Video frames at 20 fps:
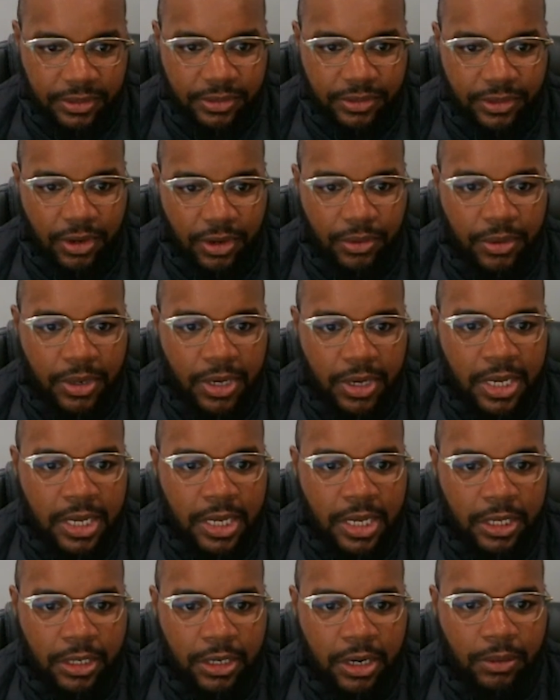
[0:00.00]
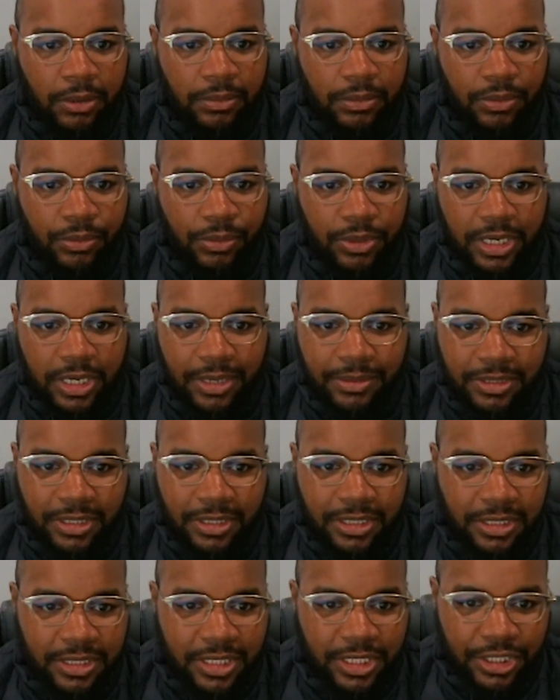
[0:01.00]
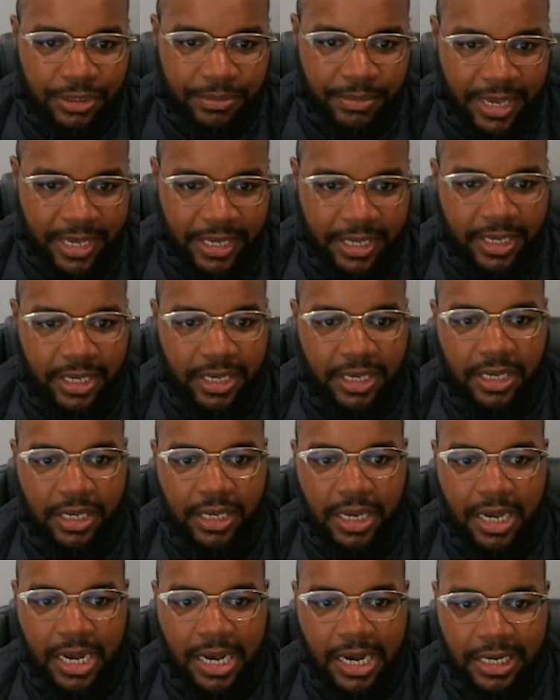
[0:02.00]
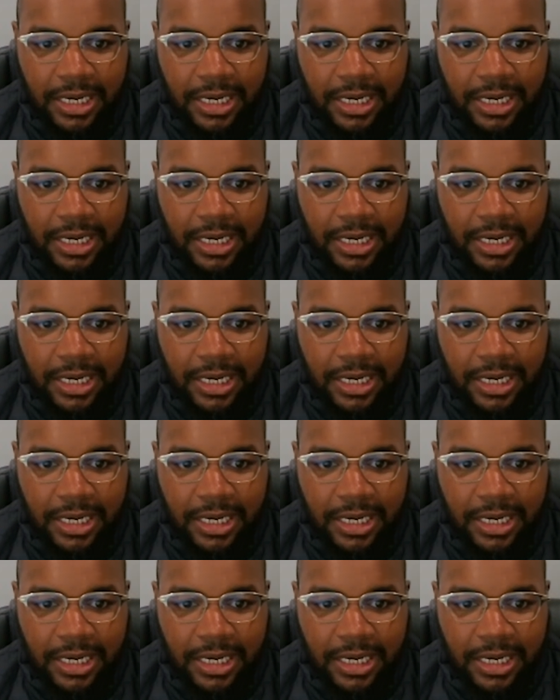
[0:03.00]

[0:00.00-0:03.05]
So, when it comes to decision making,